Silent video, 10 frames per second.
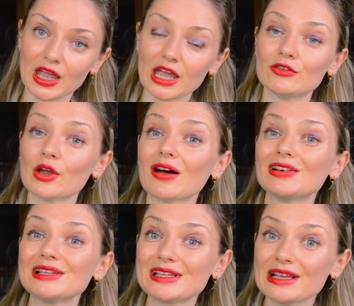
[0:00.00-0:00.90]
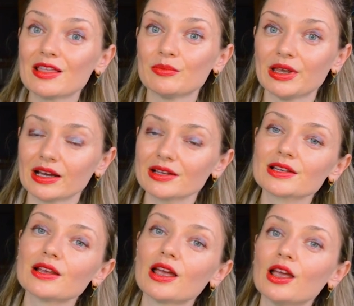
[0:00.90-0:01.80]
If you haven't seen them
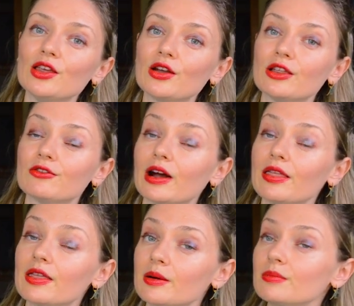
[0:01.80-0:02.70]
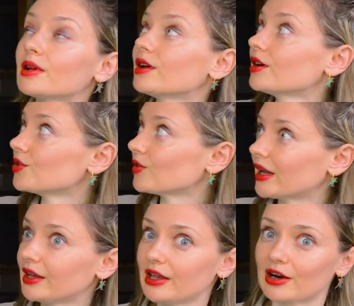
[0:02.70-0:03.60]
yet, you can find them
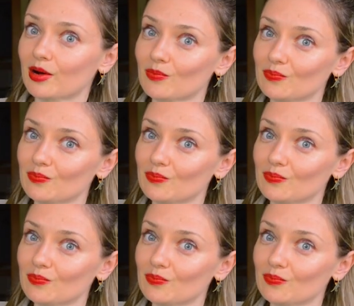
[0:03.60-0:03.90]
right here.